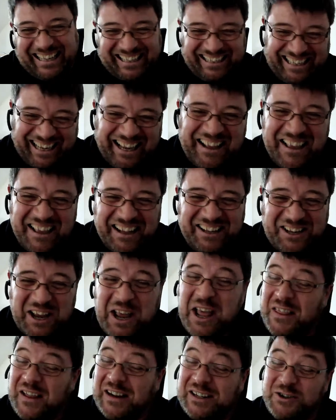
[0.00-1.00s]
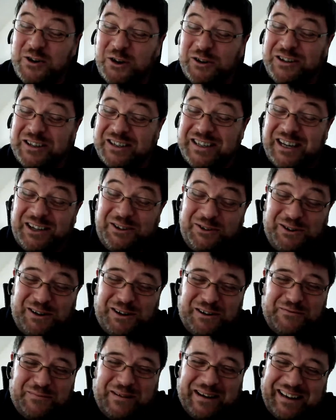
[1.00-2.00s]
That's not to say I don't
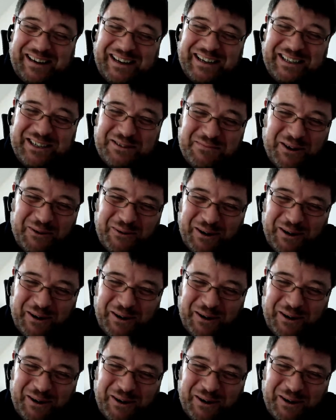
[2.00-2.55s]
love my kids and my